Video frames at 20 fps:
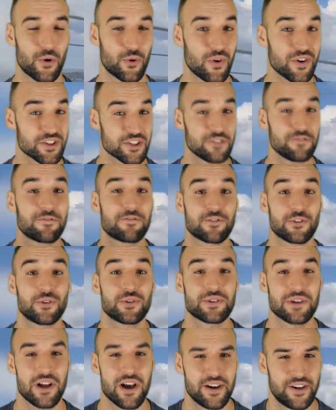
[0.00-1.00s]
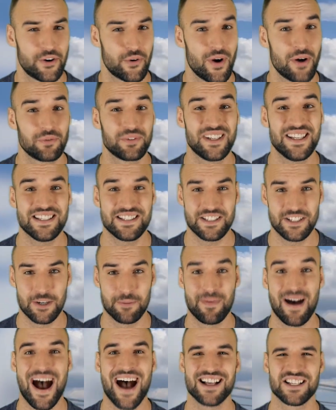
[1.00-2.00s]
Russian front line around
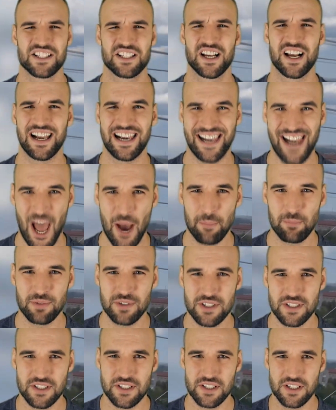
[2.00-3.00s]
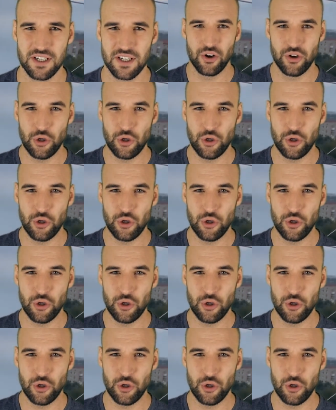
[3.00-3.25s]
Izium has collapsed.